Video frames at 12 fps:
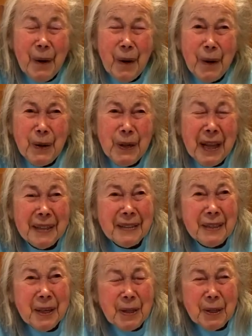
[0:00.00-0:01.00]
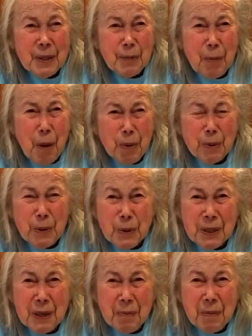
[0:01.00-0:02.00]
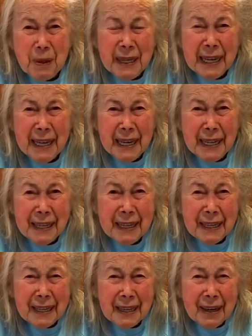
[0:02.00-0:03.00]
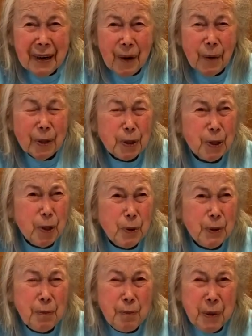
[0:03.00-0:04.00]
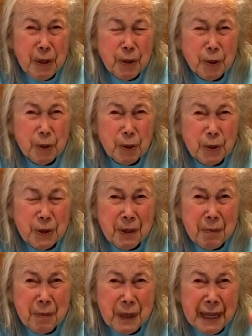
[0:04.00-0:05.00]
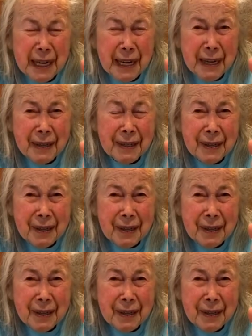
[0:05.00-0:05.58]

called and spoke to somebody or showed the picture to somebody